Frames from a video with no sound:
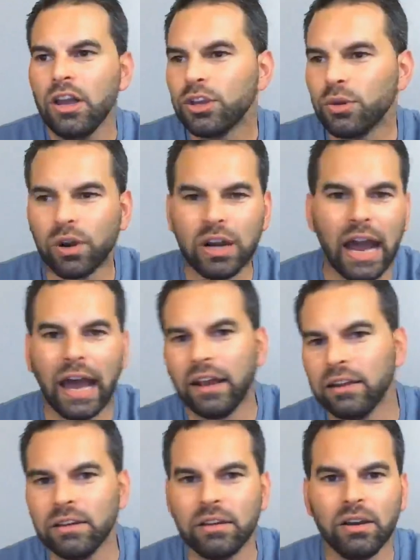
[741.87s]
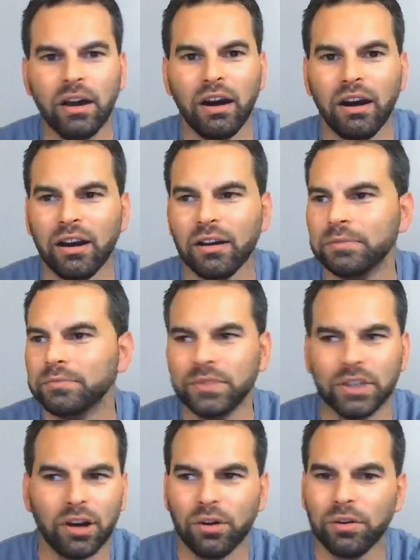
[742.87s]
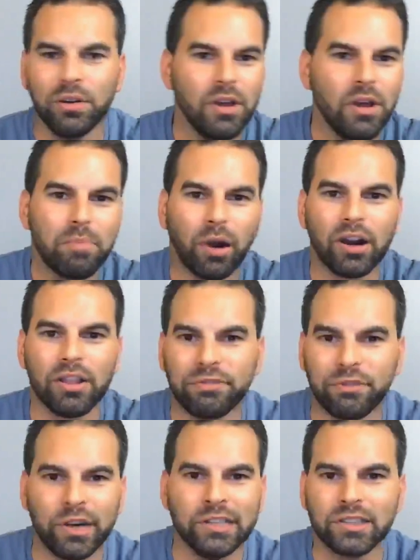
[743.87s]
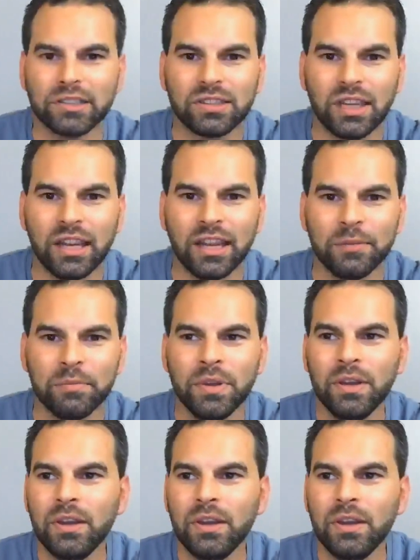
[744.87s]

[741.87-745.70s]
You are not part of the forensics team.